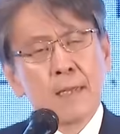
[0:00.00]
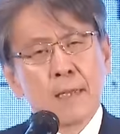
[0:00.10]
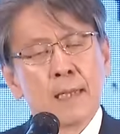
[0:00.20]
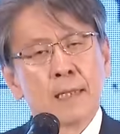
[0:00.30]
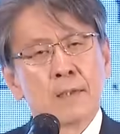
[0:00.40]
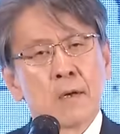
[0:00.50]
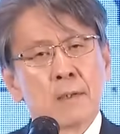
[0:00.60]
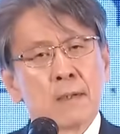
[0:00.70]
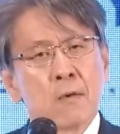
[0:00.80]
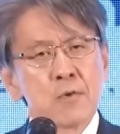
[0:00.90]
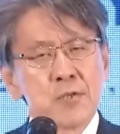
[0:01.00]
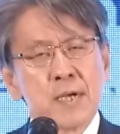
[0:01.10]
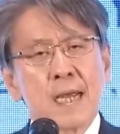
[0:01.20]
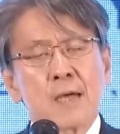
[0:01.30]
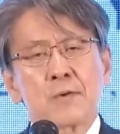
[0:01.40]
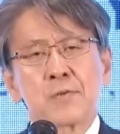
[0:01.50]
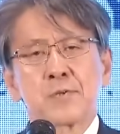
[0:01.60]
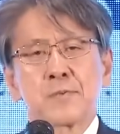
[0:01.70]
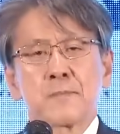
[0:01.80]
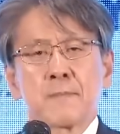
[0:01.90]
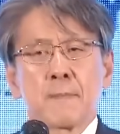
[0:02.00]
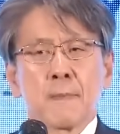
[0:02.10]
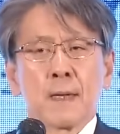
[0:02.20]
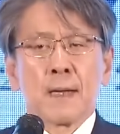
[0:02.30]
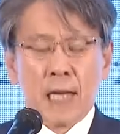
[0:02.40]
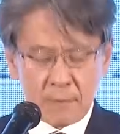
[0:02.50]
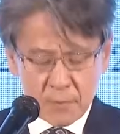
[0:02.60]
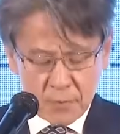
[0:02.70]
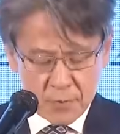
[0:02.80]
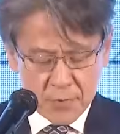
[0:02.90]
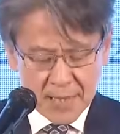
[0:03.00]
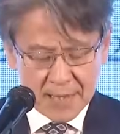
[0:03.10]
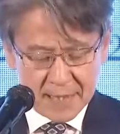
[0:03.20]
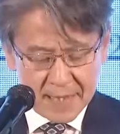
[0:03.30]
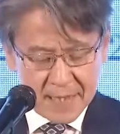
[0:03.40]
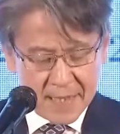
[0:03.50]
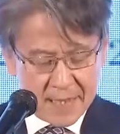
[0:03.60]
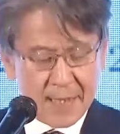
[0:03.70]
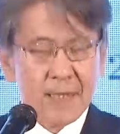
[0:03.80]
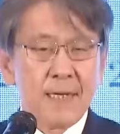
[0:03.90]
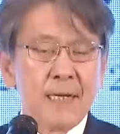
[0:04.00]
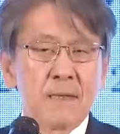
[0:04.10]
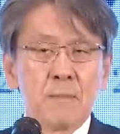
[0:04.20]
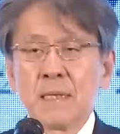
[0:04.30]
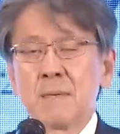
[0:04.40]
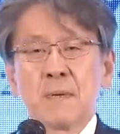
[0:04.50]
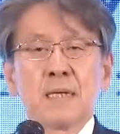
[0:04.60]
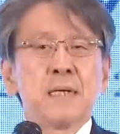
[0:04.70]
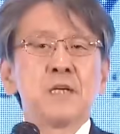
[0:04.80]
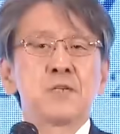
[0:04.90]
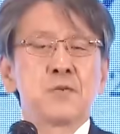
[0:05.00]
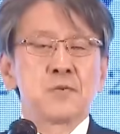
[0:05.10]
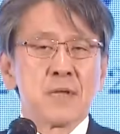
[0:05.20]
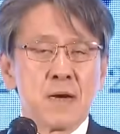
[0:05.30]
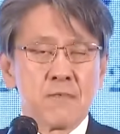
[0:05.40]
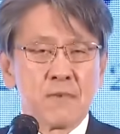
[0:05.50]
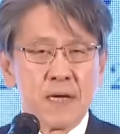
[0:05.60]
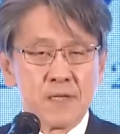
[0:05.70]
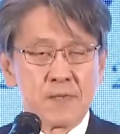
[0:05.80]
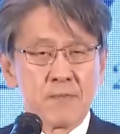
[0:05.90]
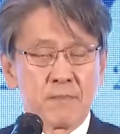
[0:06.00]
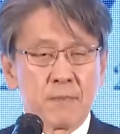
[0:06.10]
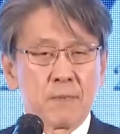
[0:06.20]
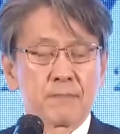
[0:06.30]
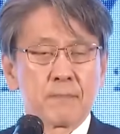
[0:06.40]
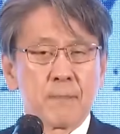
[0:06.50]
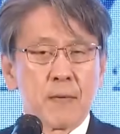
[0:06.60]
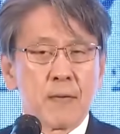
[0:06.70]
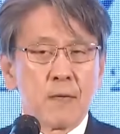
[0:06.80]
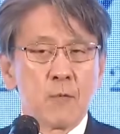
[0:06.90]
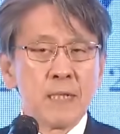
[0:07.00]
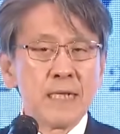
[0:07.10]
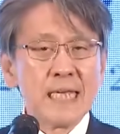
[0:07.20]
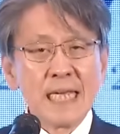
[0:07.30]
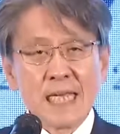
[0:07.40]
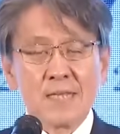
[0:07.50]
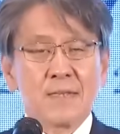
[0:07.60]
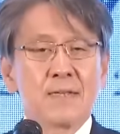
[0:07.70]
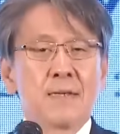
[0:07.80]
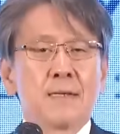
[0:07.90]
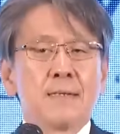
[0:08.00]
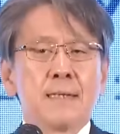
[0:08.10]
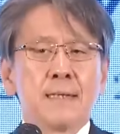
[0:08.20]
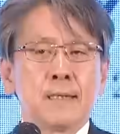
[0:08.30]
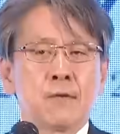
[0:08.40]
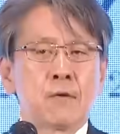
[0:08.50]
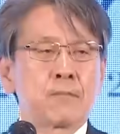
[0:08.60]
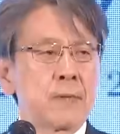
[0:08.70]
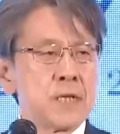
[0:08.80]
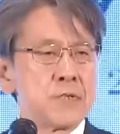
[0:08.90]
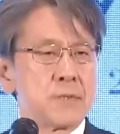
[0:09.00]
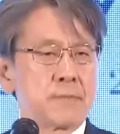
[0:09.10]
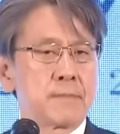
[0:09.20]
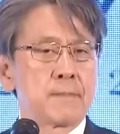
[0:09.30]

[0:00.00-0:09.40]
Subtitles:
and the ocean health, carbon neutrality, and many, many issues now faced. We need the cooperation